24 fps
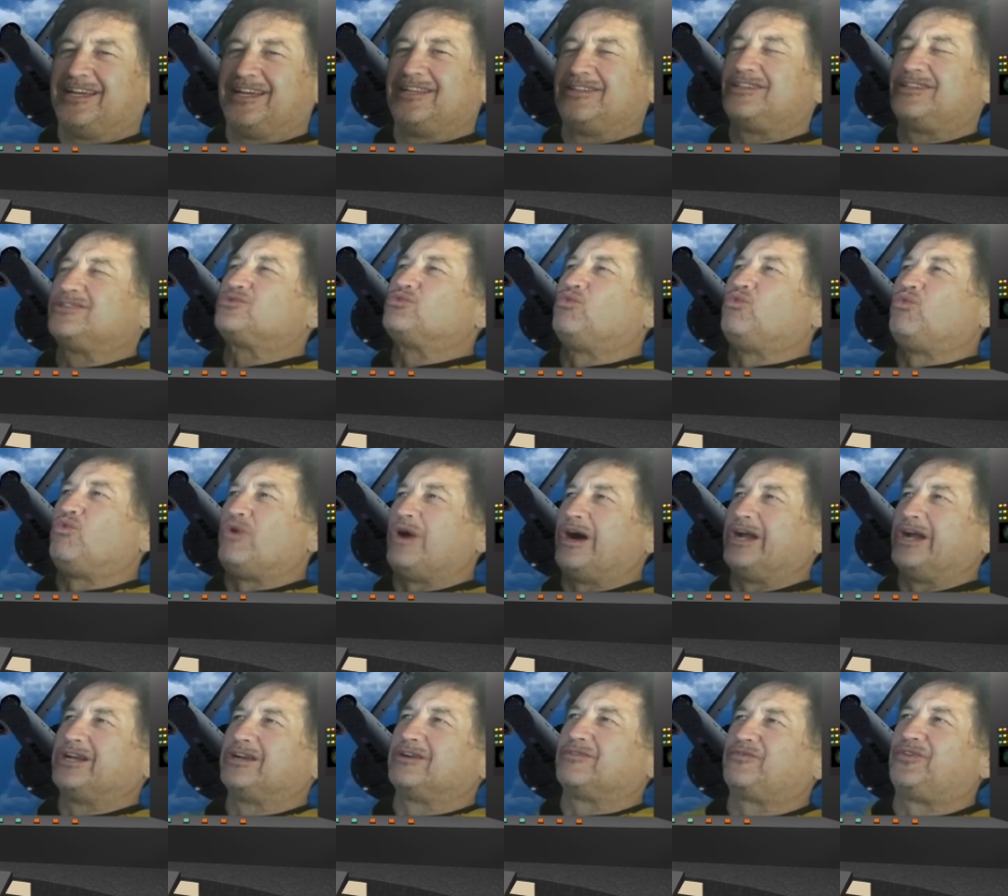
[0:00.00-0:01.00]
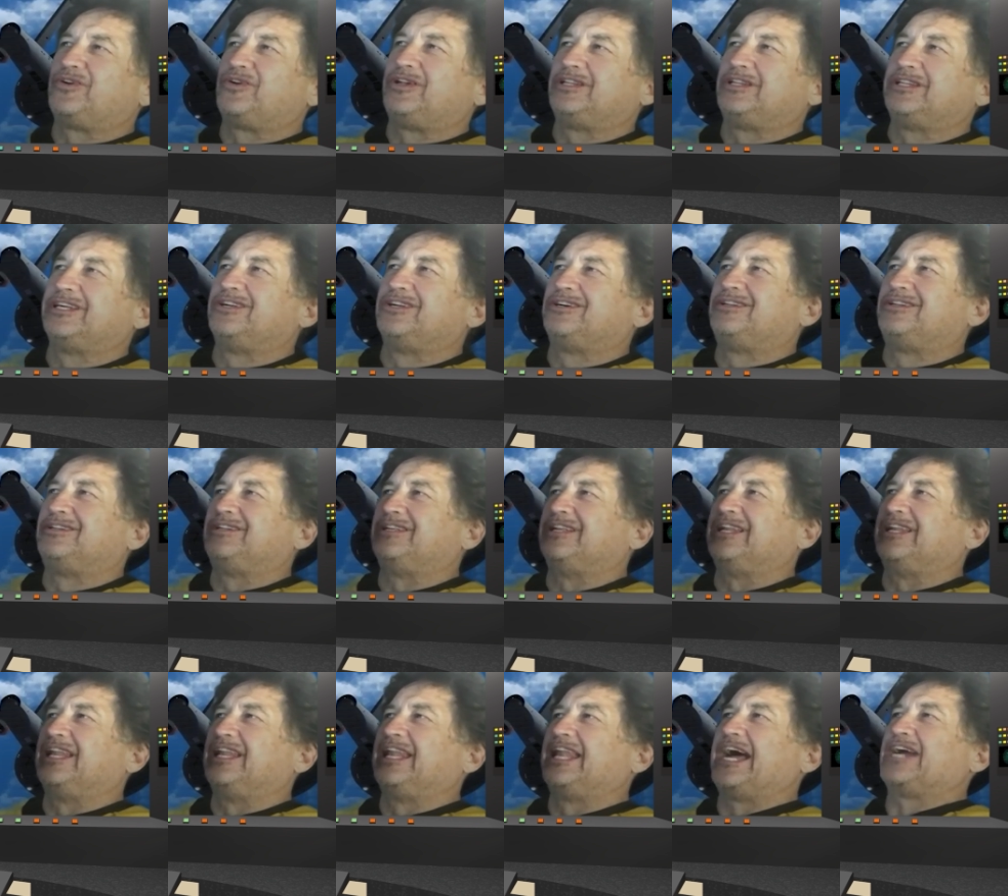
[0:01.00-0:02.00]
This wonderful little
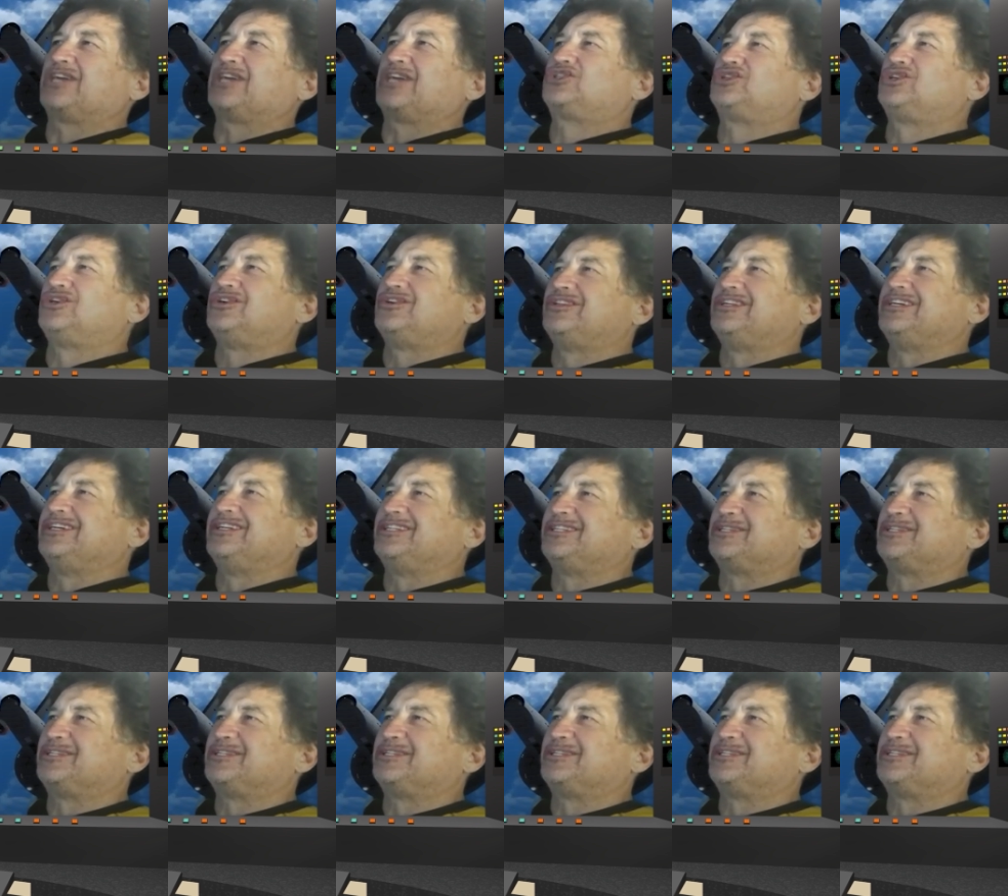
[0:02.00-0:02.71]
lecture that